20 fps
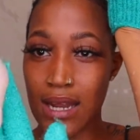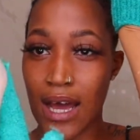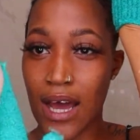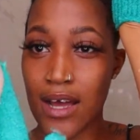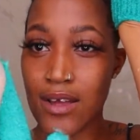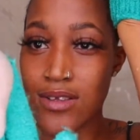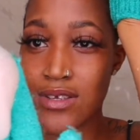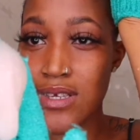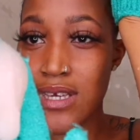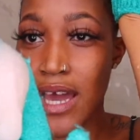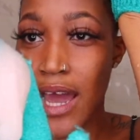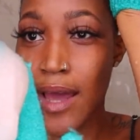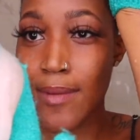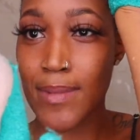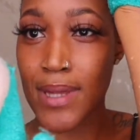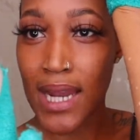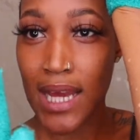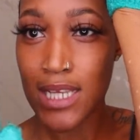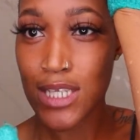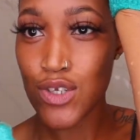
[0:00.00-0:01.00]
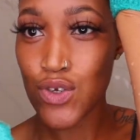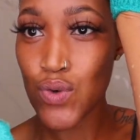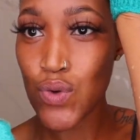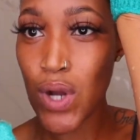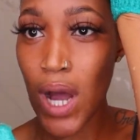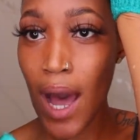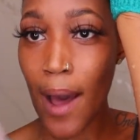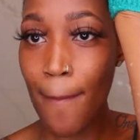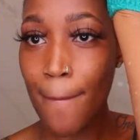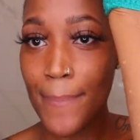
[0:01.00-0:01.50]
I got the nice goo
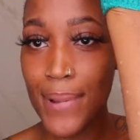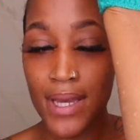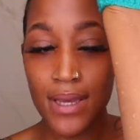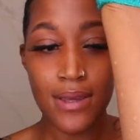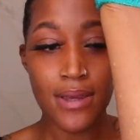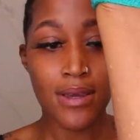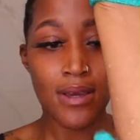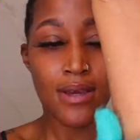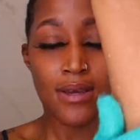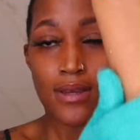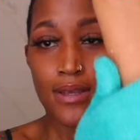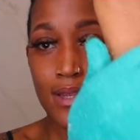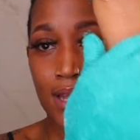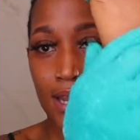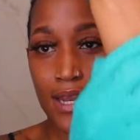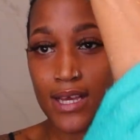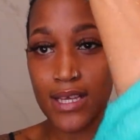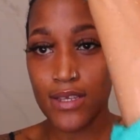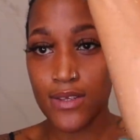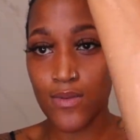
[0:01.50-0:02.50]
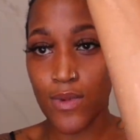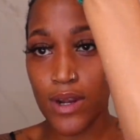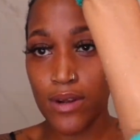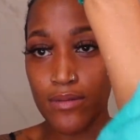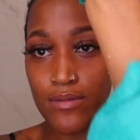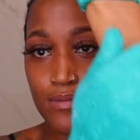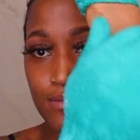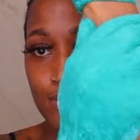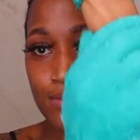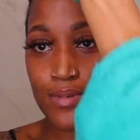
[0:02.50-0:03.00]
gop. Now let's
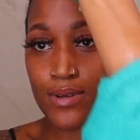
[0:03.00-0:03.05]
work.